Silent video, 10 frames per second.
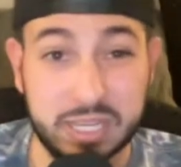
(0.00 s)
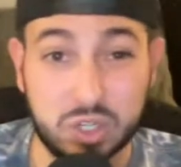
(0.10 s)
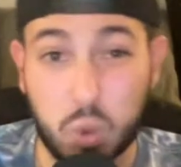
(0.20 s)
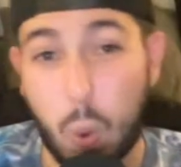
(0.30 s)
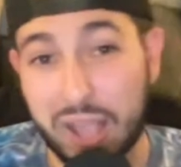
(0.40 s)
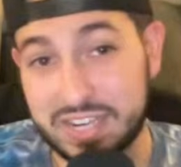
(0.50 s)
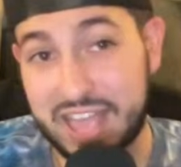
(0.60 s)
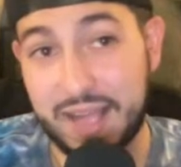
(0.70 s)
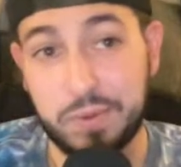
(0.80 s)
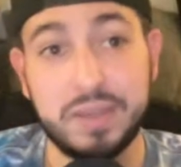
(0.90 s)
to wind
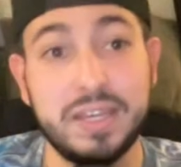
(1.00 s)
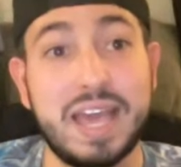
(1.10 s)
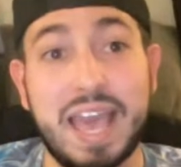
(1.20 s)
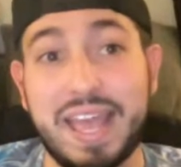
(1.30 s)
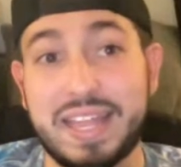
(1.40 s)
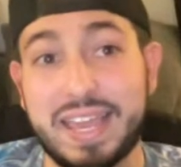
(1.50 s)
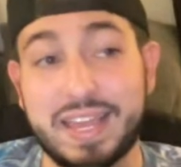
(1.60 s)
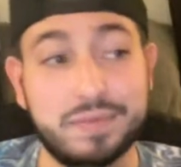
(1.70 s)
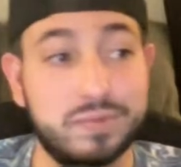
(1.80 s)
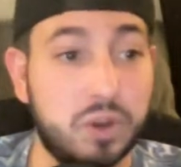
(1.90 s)
down
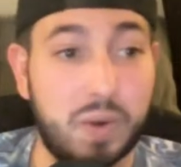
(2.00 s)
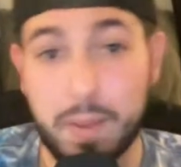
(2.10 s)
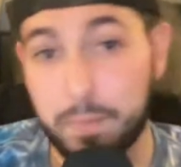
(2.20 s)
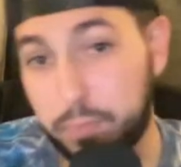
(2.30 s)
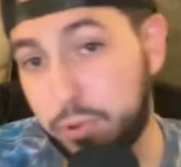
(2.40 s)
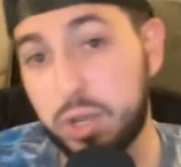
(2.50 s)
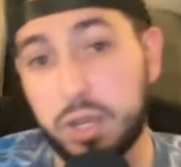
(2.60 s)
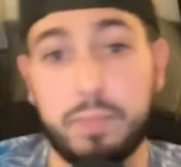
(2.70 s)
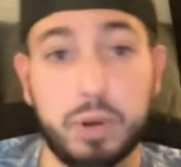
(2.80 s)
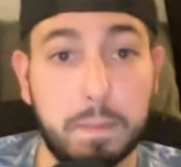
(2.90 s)
and put
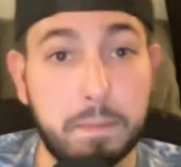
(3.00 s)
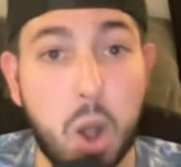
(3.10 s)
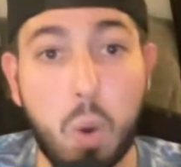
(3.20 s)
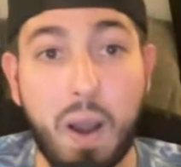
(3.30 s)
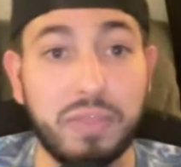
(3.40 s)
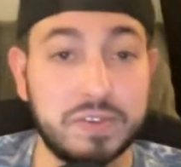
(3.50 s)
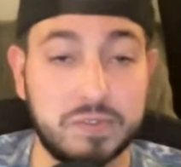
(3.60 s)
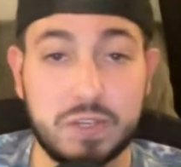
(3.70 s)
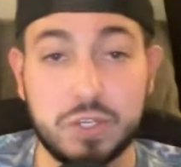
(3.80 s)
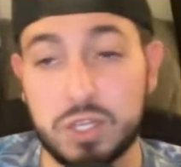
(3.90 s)
a bow on this
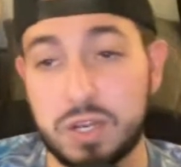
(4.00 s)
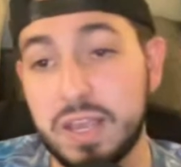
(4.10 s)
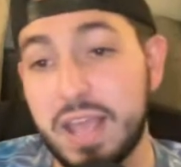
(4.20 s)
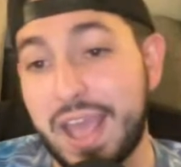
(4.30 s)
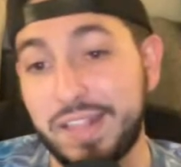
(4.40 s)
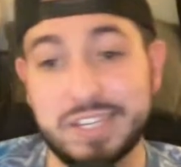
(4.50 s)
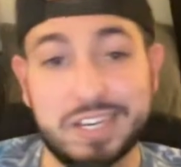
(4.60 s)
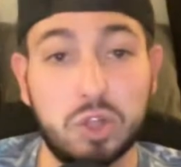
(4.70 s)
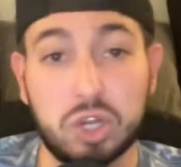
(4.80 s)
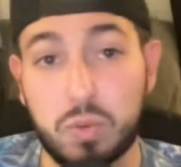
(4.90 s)
season and take a
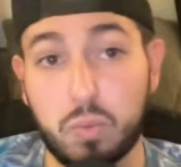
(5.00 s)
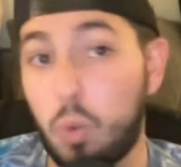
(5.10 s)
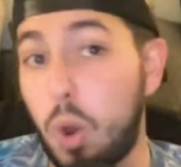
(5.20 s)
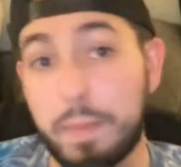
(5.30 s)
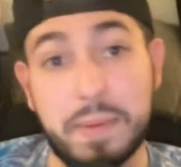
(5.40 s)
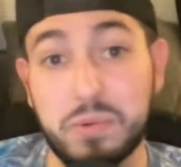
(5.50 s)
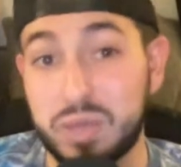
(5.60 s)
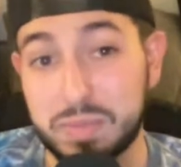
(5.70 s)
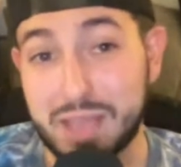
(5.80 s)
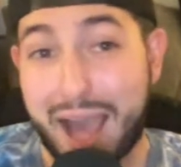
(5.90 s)
look at what maybe we
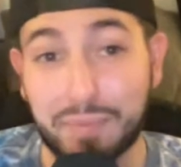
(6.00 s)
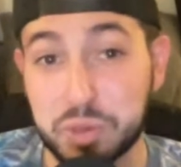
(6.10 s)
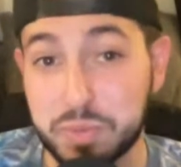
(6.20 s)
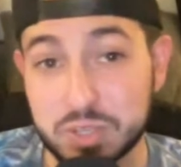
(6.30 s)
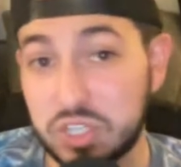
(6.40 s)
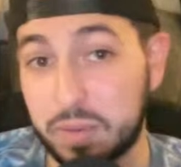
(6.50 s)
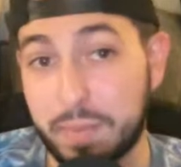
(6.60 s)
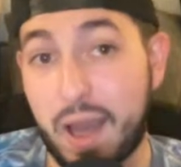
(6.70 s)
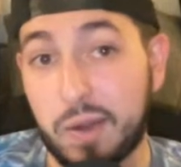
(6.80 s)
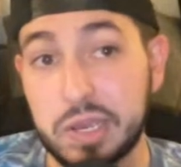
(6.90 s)
could be optimistic
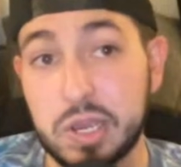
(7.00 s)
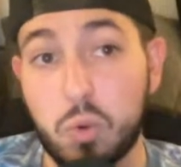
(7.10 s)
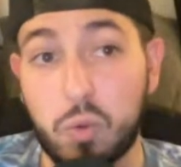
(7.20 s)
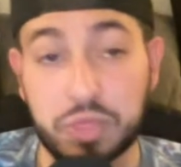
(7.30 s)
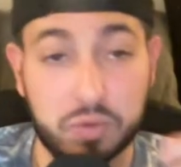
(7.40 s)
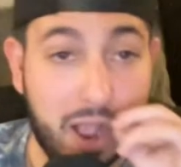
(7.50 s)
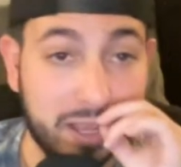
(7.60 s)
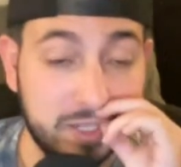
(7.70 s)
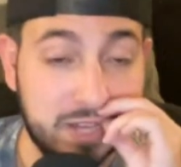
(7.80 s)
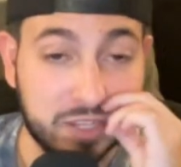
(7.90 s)
about with the
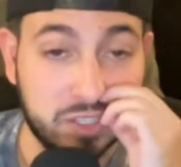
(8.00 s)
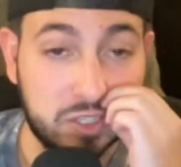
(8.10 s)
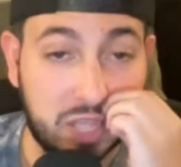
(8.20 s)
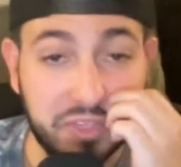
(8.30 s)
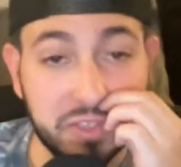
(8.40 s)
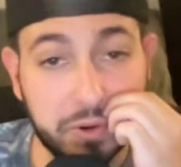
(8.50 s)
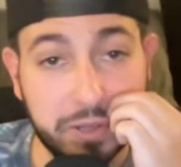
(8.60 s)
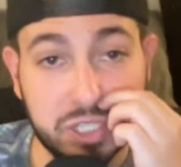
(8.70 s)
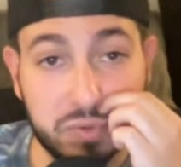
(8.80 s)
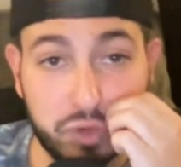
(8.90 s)
Rockies next season. I think there
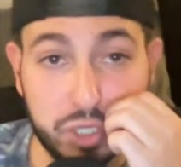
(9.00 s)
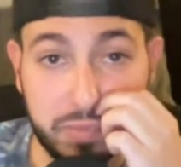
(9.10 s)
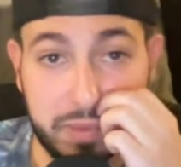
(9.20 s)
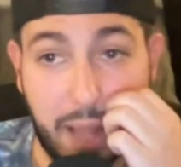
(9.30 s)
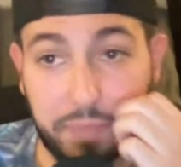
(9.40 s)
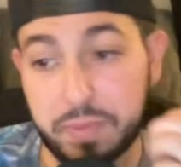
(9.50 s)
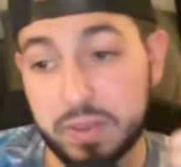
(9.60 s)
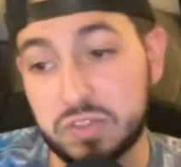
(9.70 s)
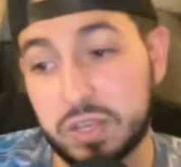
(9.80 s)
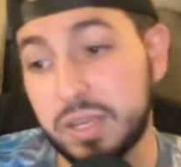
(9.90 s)
is some reason to be
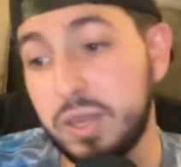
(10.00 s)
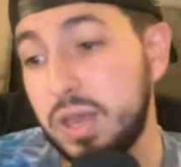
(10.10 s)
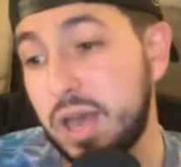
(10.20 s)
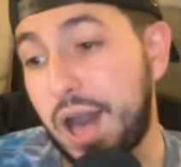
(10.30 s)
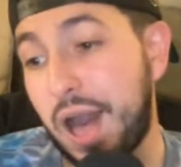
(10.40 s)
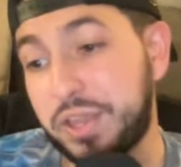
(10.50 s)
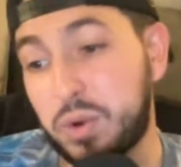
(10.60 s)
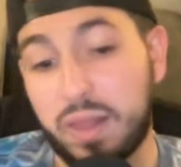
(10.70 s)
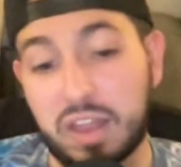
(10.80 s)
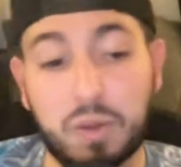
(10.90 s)
optimistic. I
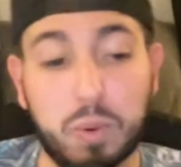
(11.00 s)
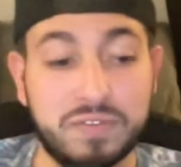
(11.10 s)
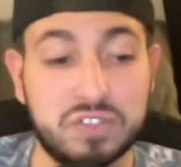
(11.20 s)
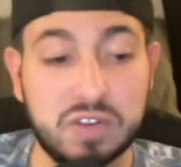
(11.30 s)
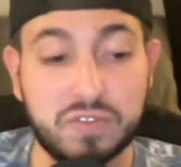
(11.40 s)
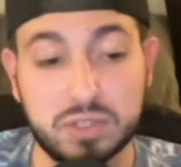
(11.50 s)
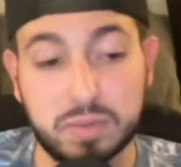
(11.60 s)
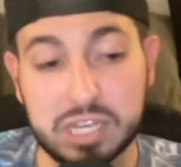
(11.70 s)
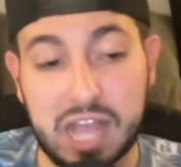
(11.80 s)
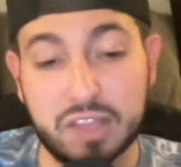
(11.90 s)
like what I've seen from some of
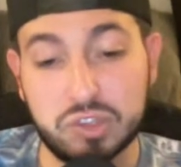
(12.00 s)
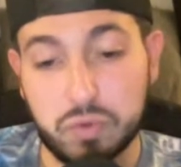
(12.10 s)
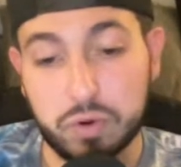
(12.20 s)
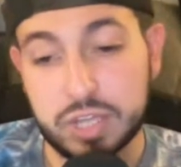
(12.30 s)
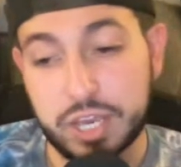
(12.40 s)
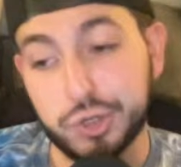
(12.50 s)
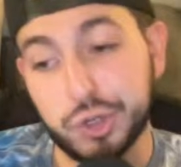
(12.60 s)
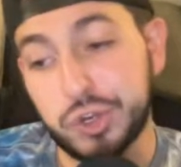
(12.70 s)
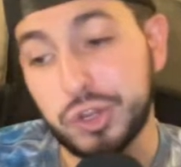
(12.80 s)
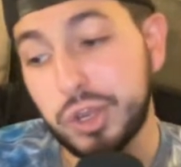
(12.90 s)
the guys in the
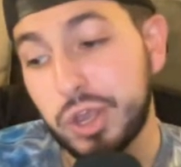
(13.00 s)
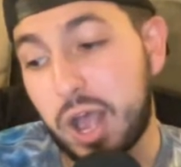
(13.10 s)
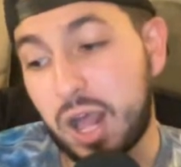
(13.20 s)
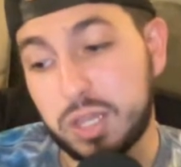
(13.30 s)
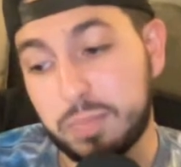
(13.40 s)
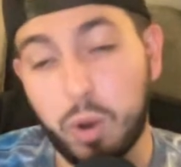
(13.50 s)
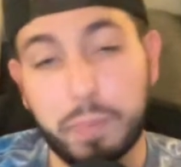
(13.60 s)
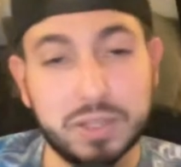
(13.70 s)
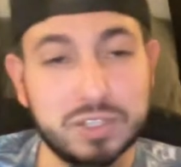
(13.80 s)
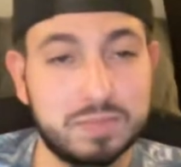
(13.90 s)
rotation. The
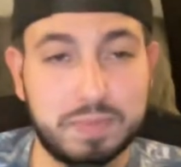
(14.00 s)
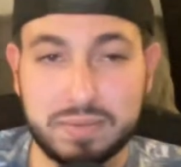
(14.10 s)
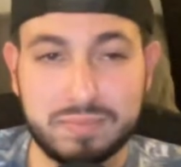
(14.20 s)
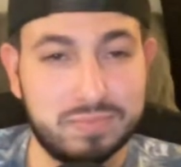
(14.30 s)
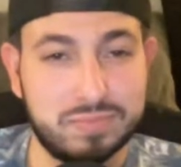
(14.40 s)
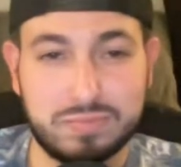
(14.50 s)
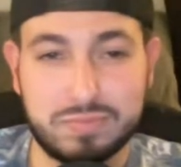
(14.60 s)
bullpen's been